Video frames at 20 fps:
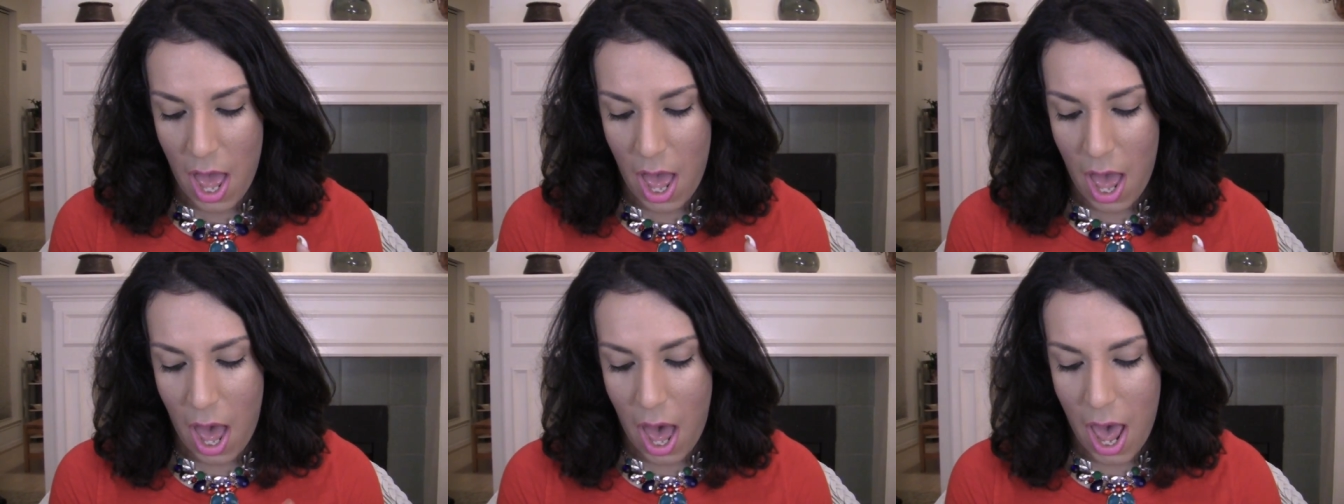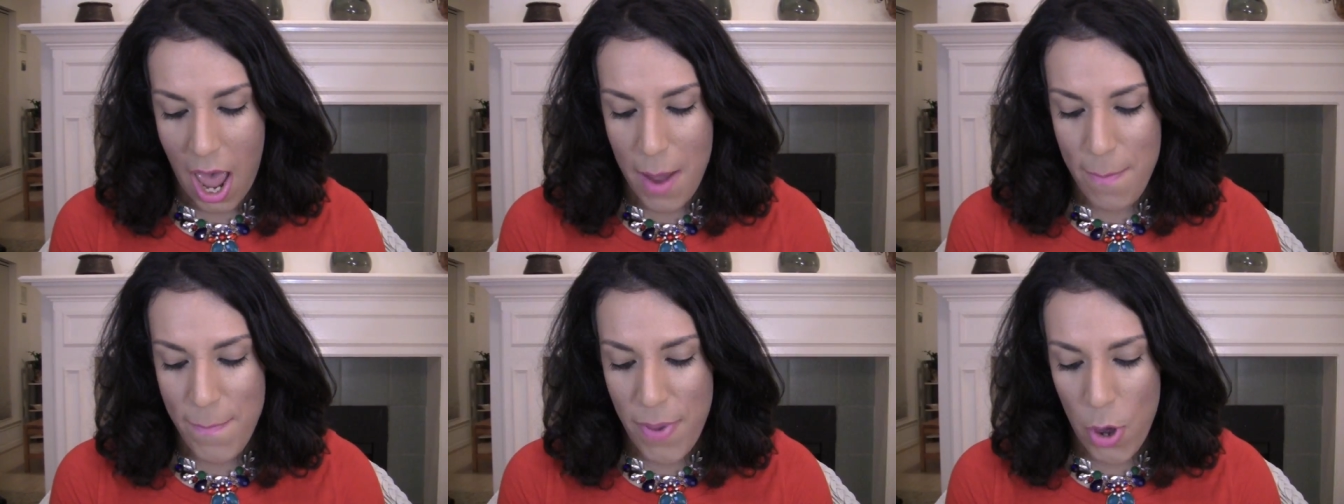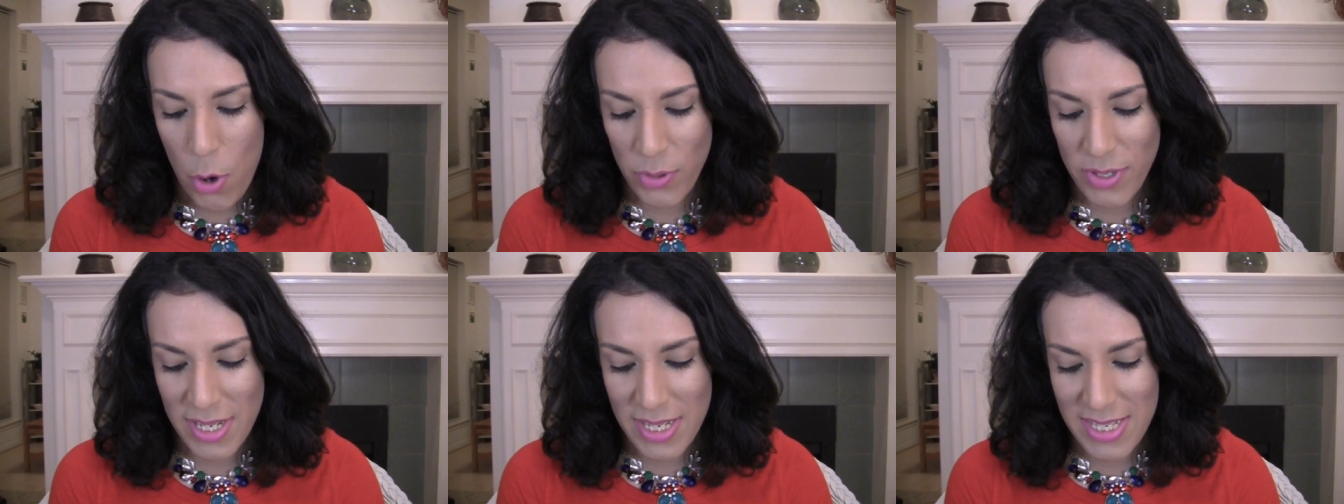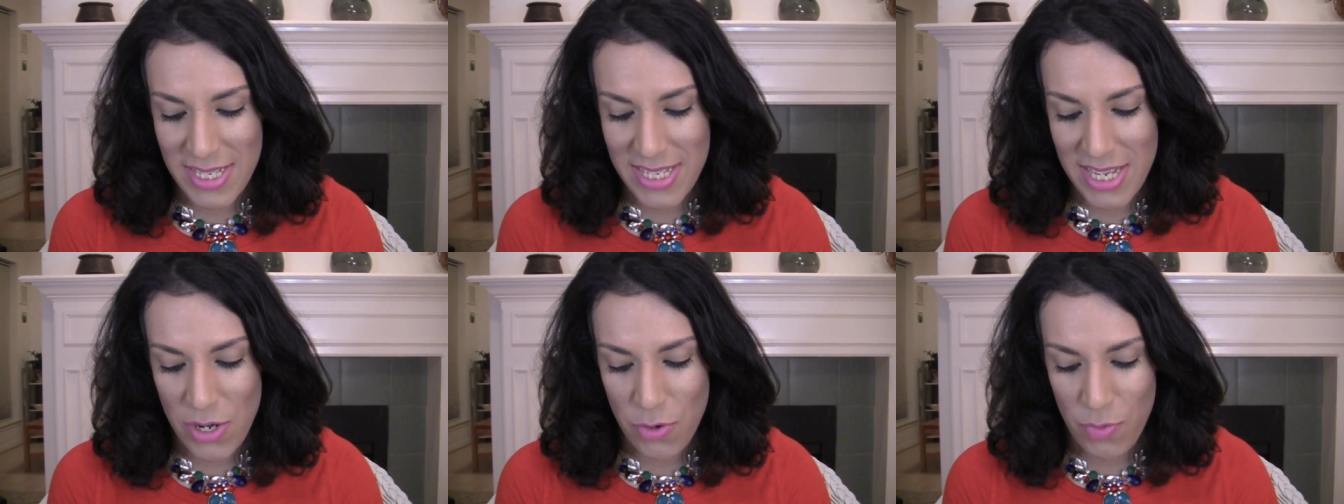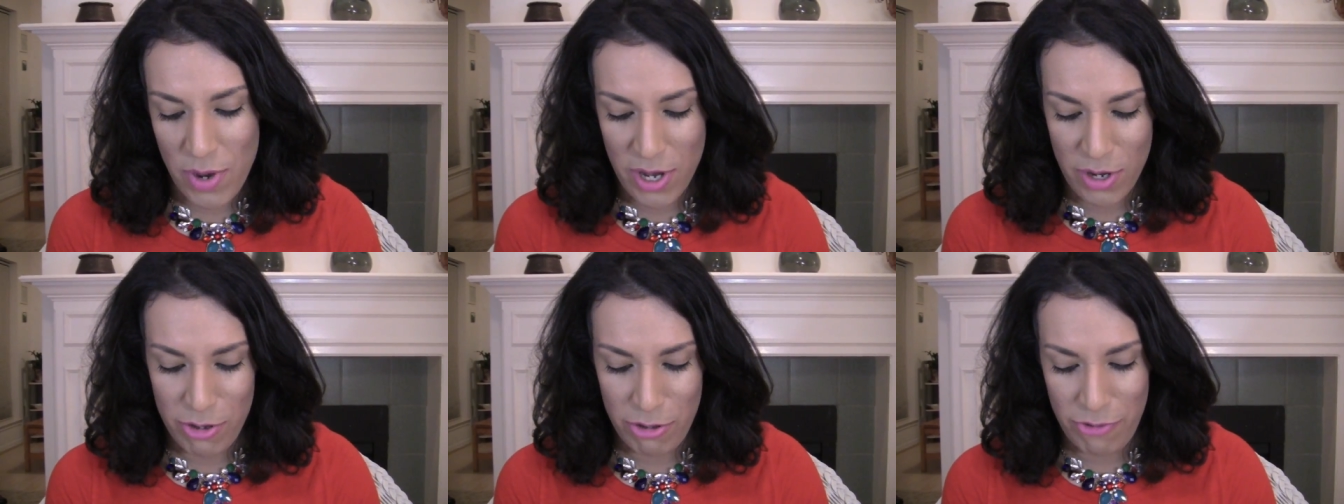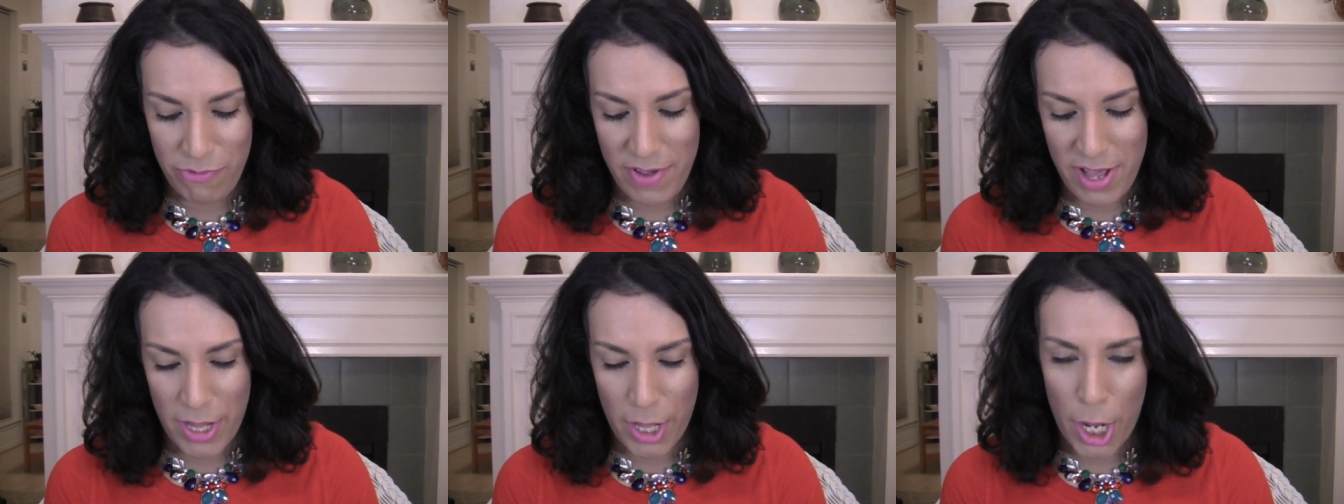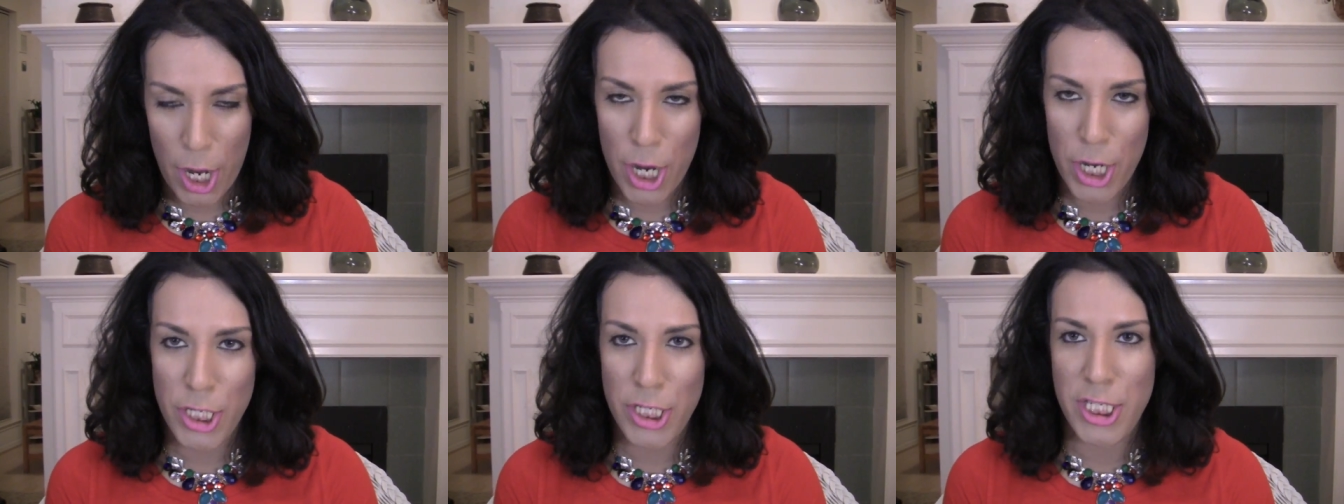high potency wrinkle
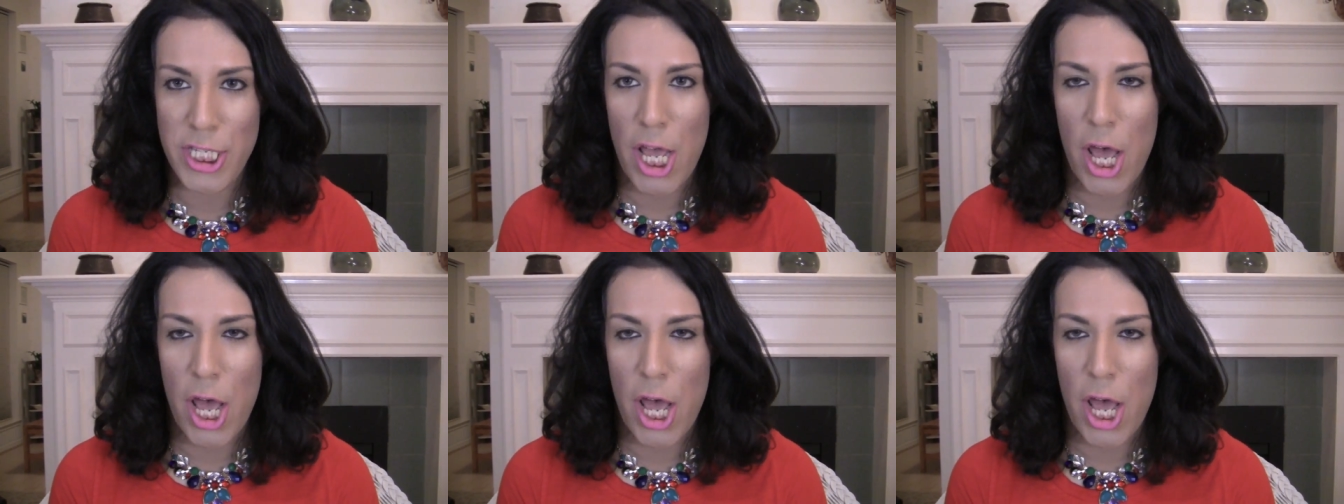filler,